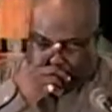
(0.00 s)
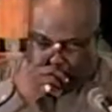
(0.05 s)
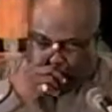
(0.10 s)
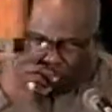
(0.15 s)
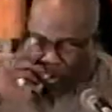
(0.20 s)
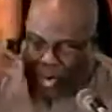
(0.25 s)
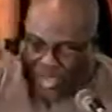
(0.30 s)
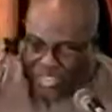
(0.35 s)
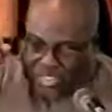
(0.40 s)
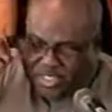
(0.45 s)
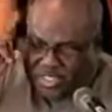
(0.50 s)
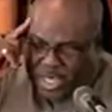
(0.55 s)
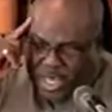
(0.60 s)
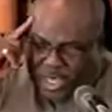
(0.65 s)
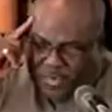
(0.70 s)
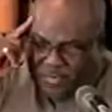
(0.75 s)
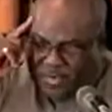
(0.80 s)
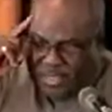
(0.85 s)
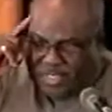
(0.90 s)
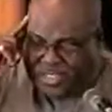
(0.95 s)
What's
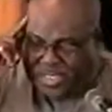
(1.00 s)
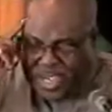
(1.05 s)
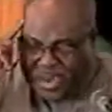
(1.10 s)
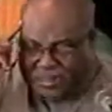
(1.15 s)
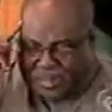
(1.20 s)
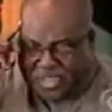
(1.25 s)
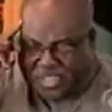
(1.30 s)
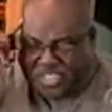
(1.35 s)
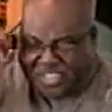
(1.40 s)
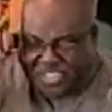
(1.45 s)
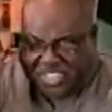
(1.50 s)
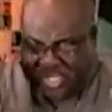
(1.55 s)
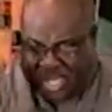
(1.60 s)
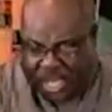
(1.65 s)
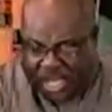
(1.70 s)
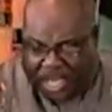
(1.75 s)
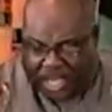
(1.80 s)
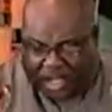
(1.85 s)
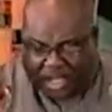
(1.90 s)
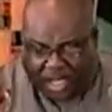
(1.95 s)
even deeper
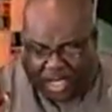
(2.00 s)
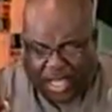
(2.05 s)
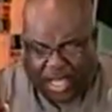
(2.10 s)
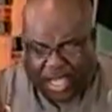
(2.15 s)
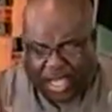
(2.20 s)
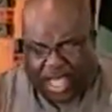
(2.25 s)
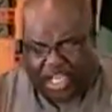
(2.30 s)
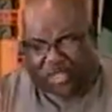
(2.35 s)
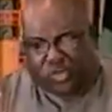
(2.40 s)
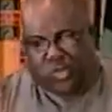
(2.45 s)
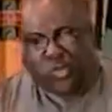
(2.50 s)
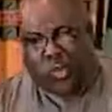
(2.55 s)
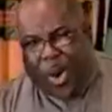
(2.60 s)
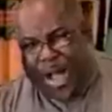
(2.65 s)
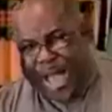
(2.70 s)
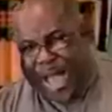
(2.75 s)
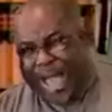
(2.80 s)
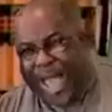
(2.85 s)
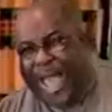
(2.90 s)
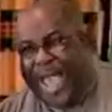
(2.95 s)
still is
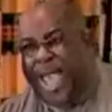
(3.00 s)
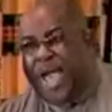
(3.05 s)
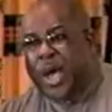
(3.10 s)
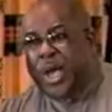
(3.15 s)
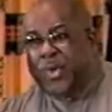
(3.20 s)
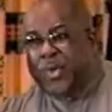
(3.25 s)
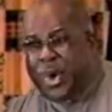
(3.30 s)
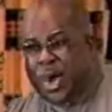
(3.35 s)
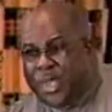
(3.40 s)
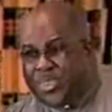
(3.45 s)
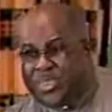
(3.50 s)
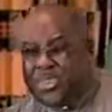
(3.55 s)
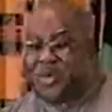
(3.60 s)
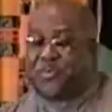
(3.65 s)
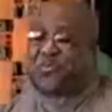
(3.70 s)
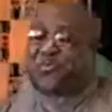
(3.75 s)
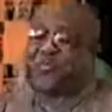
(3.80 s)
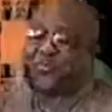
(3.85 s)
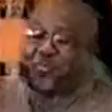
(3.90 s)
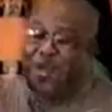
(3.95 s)
why would the
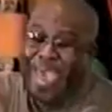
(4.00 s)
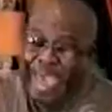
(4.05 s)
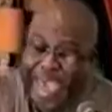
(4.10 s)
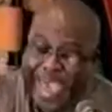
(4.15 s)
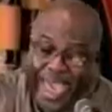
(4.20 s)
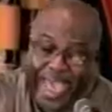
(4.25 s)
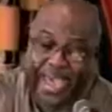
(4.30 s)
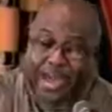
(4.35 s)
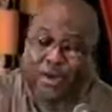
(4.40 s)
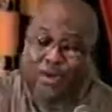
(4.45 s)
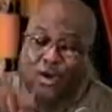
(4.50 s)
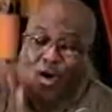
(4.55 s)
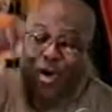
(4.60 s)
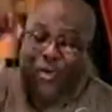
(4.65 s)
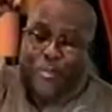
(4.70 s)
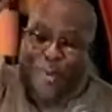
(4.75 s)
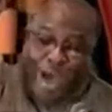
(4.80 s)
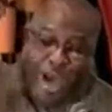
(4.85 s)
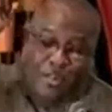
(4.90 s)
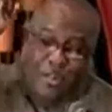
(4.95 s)
Federal
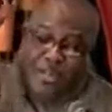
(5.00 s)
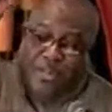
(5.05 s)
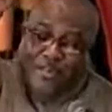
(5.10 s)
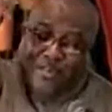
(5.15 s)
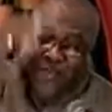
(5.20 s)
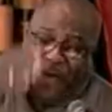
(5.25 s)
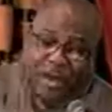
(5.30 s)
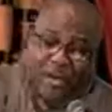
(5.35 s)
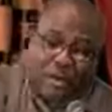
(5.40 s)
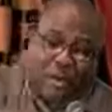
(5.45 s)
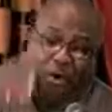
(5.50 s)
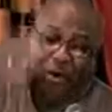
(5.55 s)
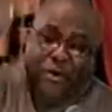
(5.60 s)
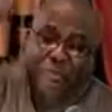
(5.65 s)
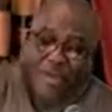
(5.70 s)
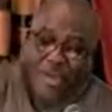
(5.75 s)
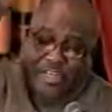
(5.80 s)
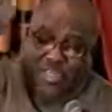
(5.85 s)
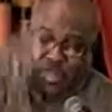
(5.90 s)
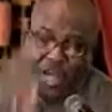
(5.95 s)

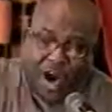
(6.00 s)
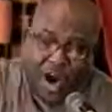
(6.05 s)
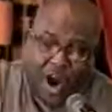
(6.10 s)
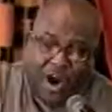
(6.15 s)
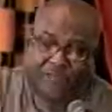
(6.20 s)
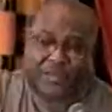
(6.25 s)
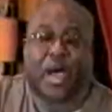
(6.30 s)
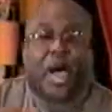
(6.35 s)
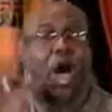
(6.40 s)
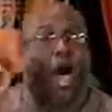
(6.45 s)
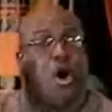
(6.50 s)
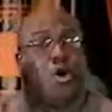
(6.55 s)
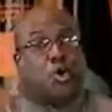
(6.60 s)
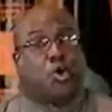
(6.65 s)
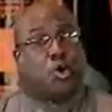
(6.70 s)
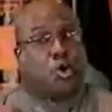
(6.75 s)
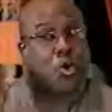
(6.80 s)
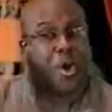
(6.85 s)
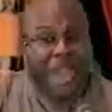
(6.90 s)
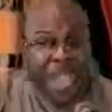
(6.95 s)
Reserve
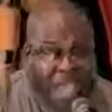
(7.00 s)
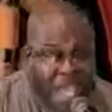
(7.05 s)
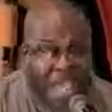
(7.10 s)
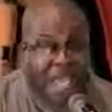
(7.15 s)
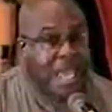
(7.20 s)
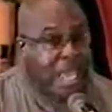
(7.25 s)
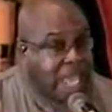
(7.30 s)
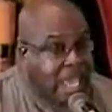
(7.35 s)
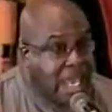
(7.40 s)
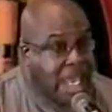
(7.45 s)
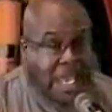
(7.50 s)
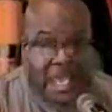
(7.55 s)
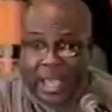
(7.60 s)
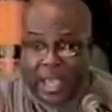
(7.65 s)
agree